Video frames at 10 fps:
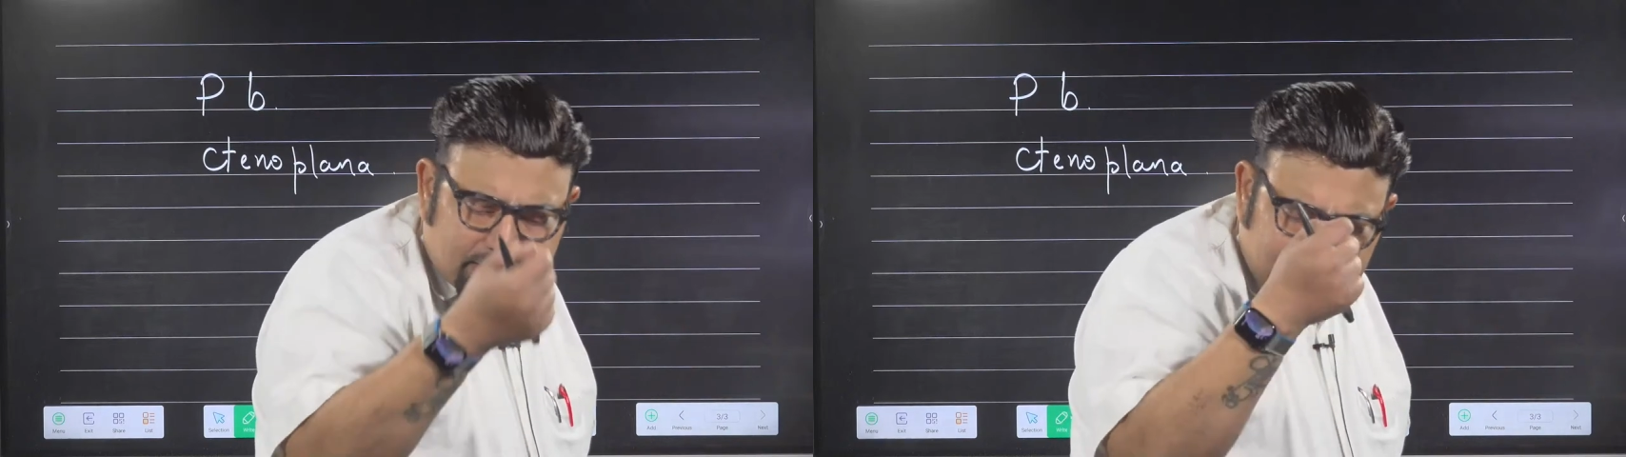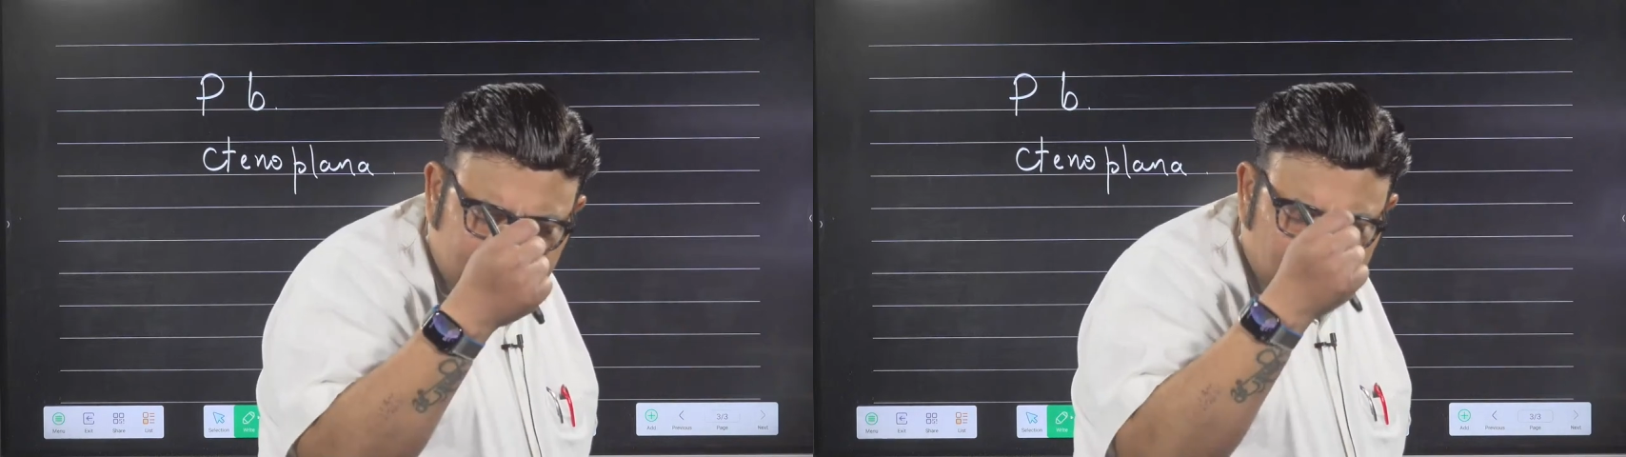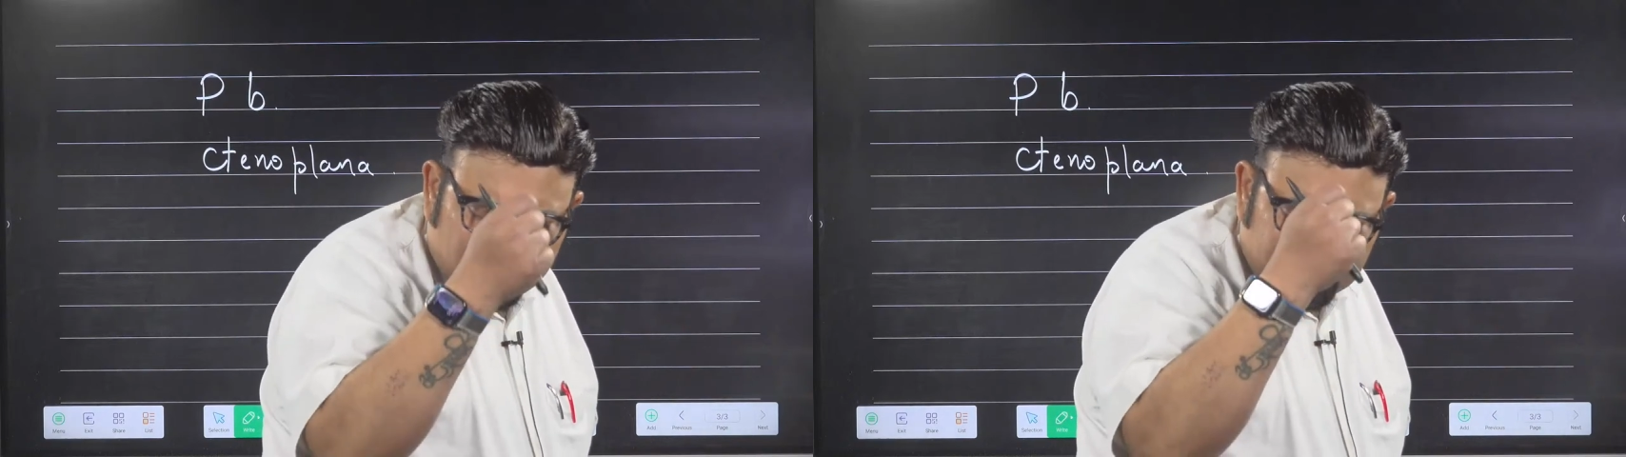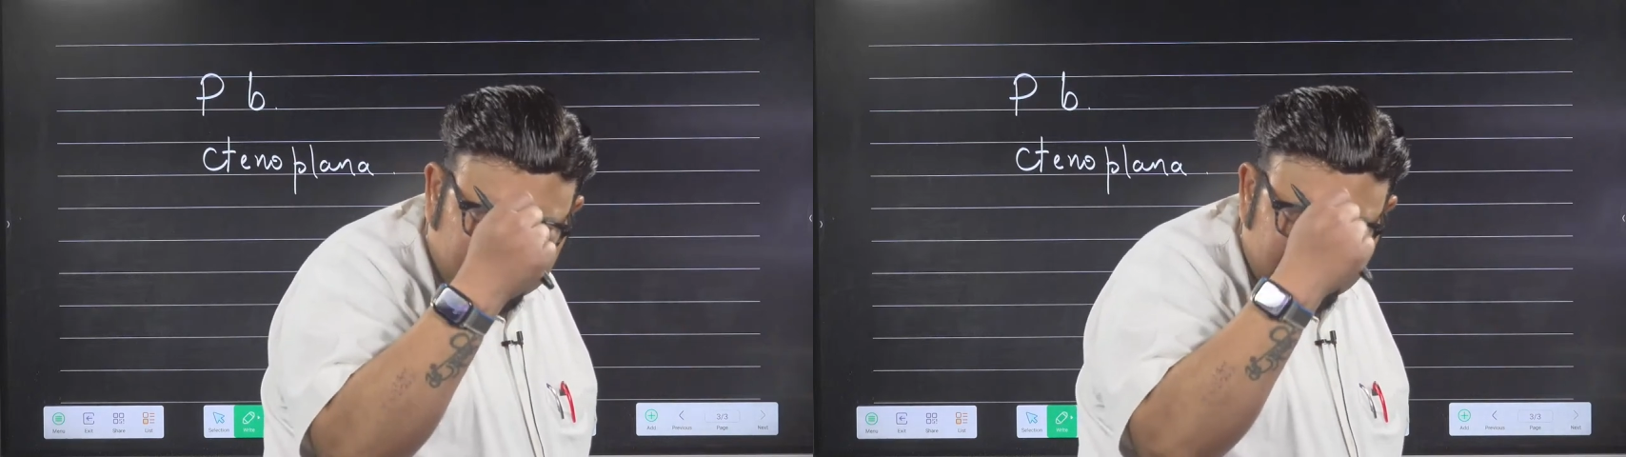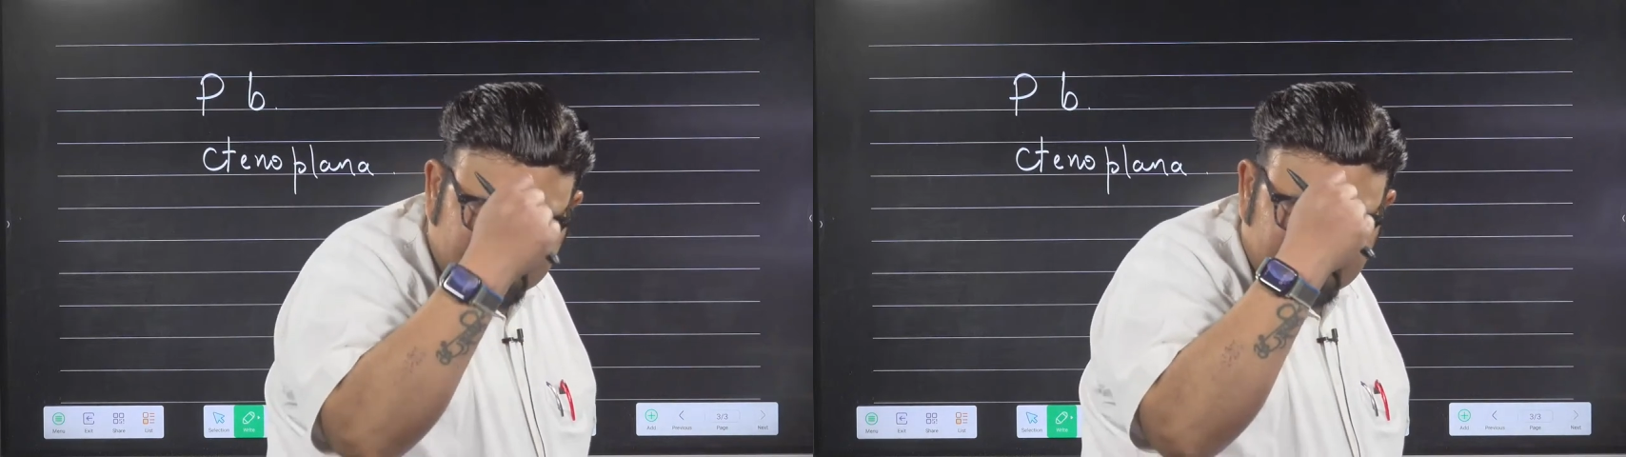Tino
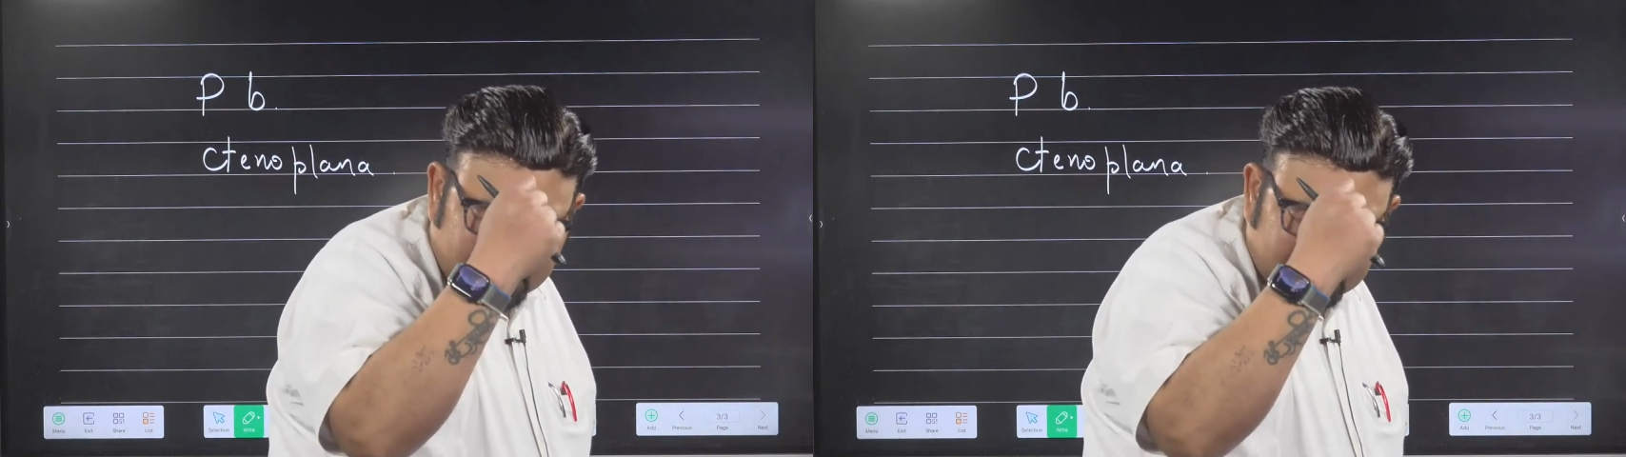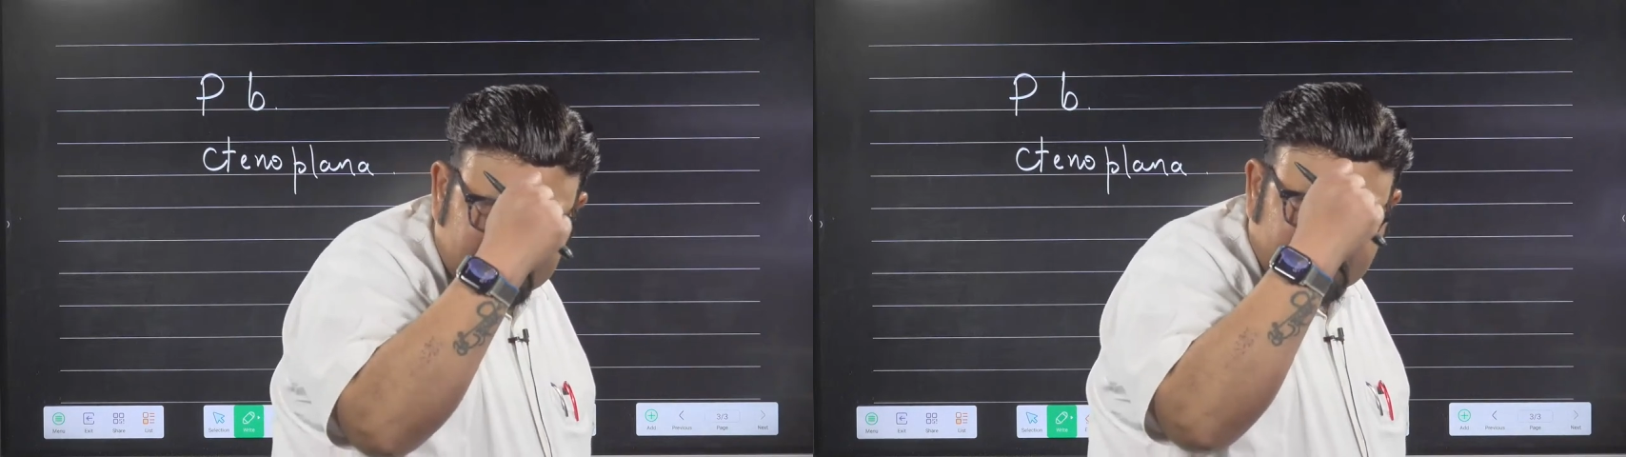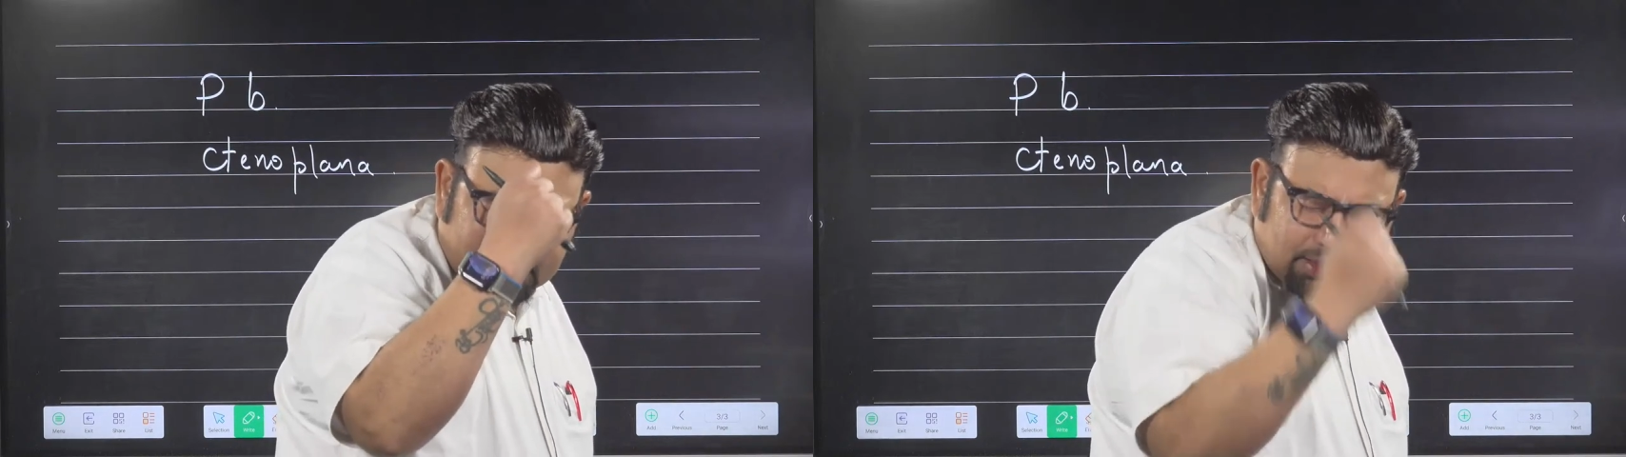means it is a